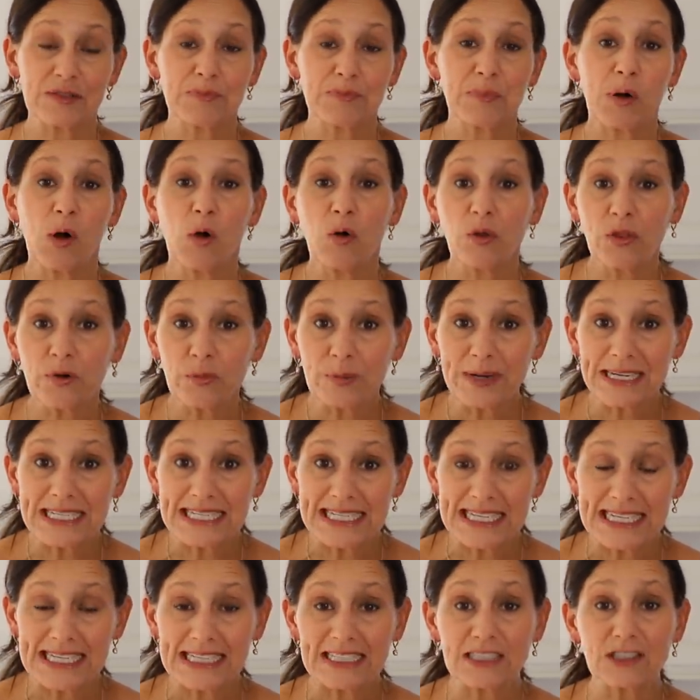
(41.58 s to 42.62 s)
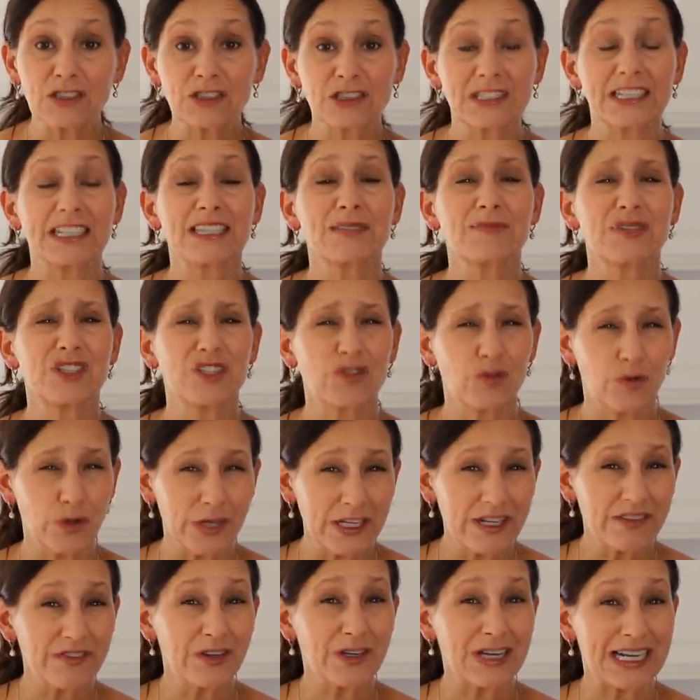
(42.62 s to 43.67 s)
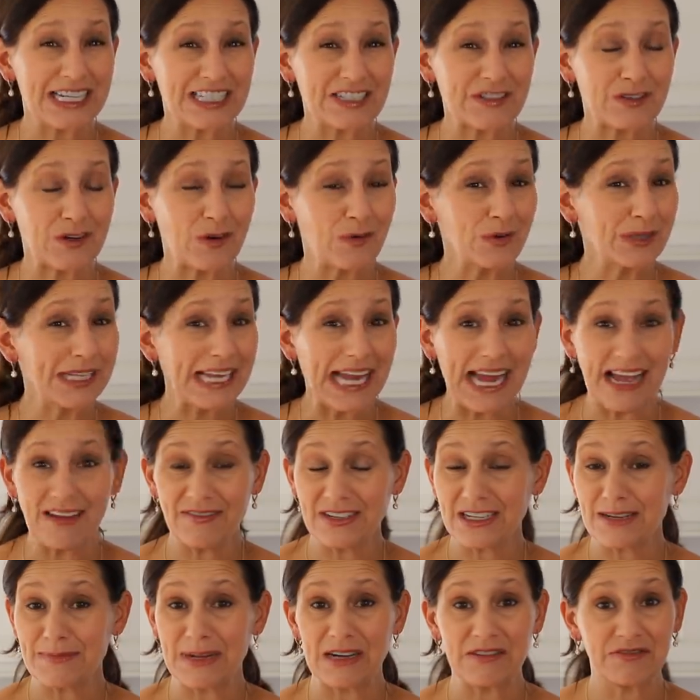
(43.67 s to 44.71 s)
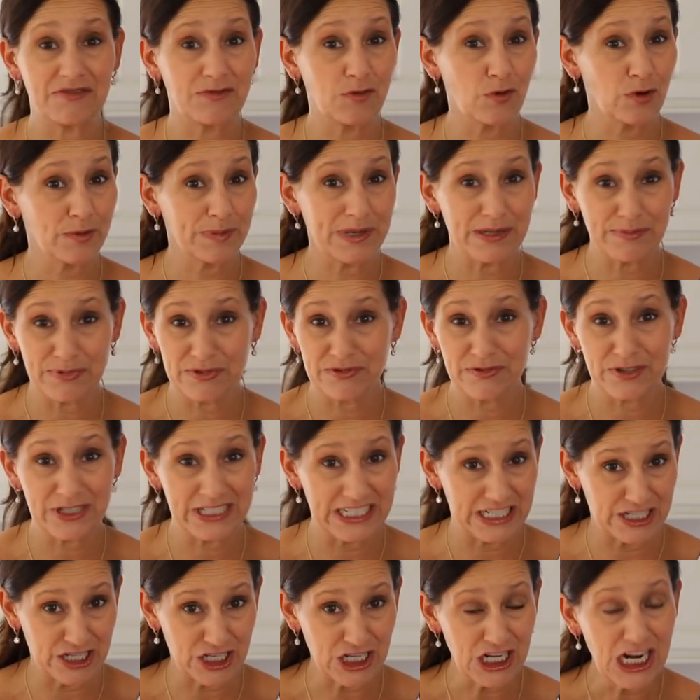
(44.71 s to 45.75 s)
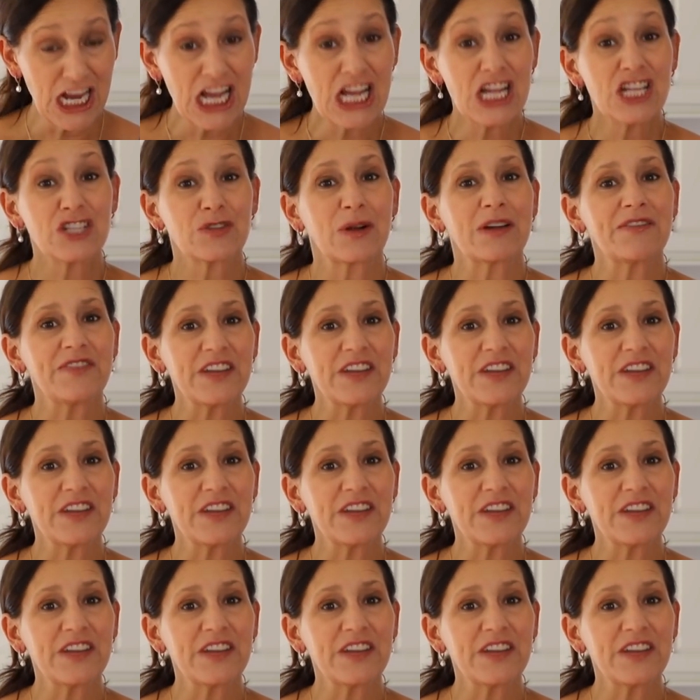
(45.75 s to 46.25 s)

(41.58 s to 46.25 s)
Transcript: the poll that we did, it looks like the majority of you guys are only having about four people for dinner. So I